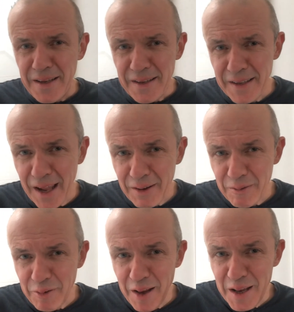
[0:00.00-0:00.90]
Now,
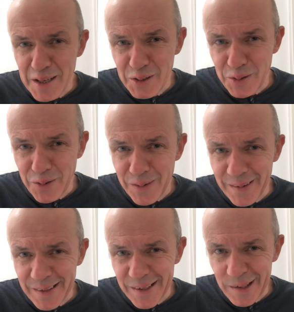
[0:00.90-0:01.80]
if I know
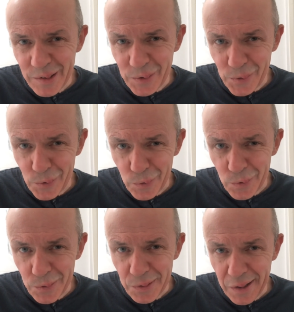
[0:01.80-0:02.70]

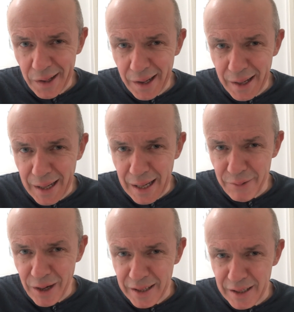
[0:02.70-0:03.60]
you, I
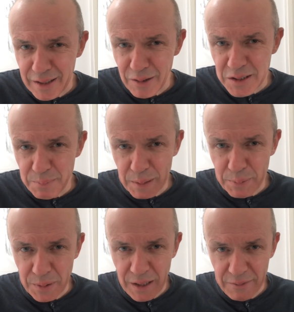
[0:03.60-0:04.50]
reckon lots of
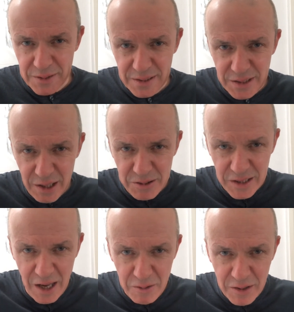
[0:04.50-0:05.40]
people have shouted
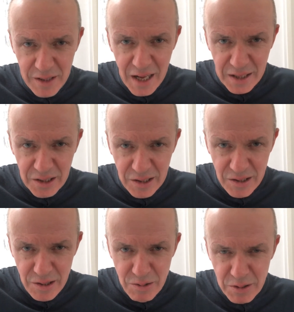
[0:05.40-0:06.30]
out, thank
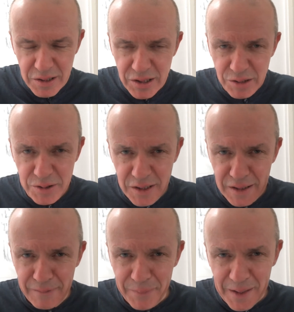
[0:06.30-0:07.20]
you, and
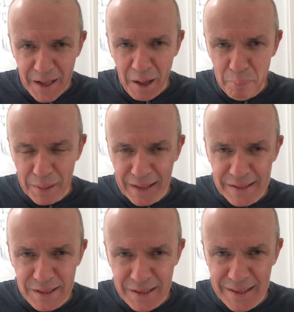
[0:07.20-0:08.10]
chosen a
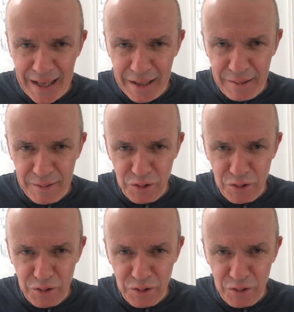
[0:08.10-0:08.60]
place to thank.